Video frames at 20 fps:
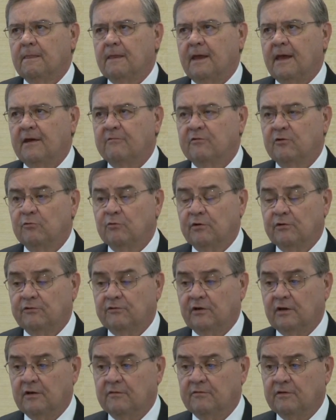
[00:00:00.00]
having
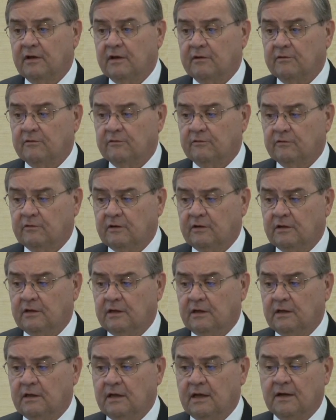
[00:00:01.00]
received that
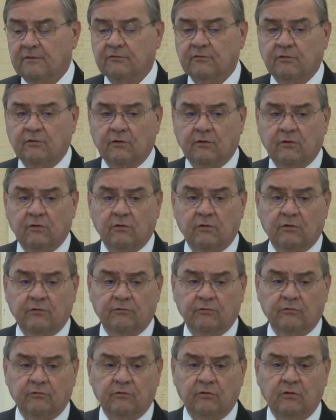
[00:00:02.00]
C after the
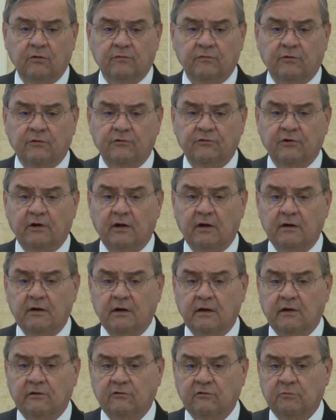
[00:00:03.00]
course was over, John
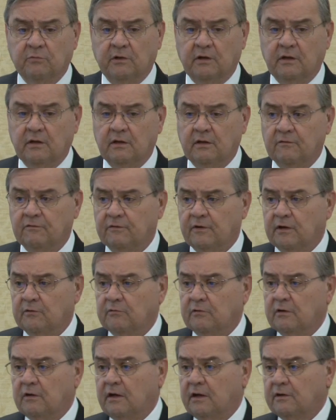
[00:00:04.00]
asked me if I
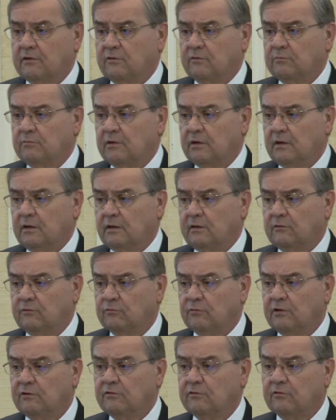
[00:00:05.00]
would like to be his
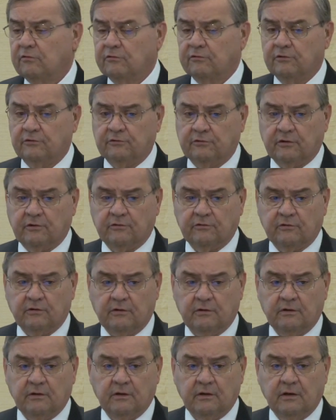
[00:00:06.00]
research
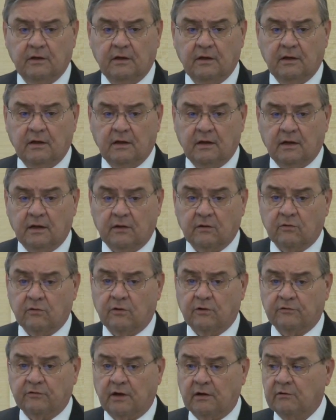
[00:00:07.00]
assistant. And of
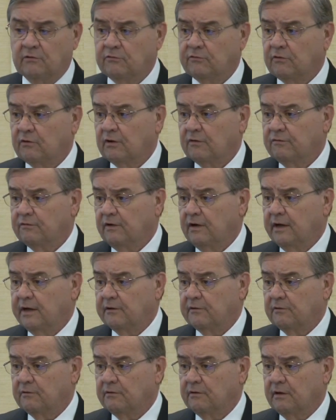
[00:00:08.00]
course, I was very
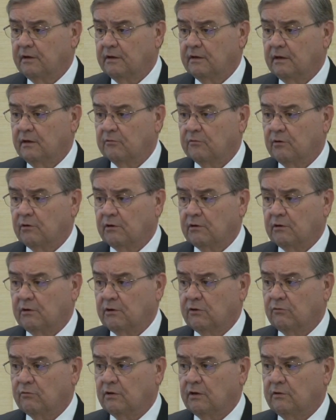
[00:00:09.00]
flattered and, and readily
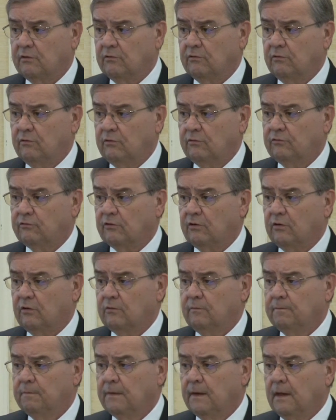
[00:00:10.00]
agreed to do
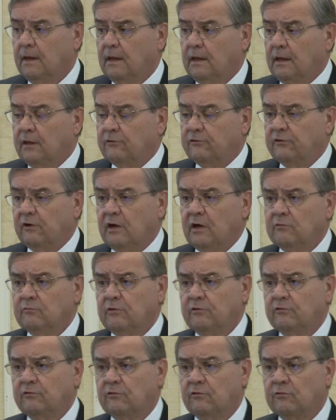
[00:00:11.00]
so. John
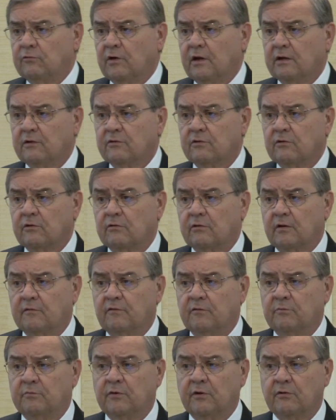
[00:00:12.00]
was the director
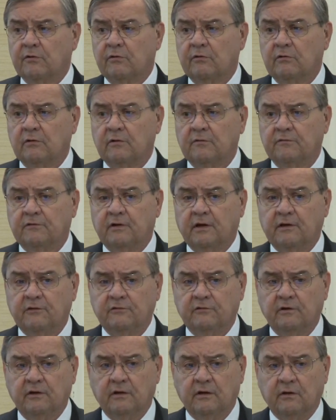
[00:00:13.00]
of the Bureau of
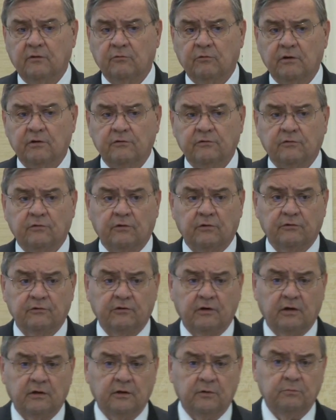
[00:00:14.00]
Testing and
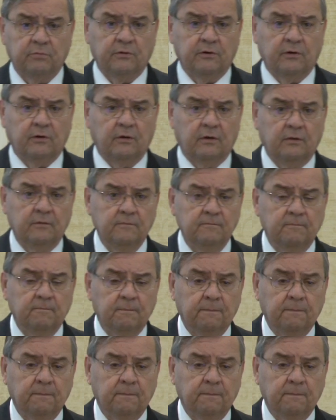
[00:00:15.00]
Research at DePauw,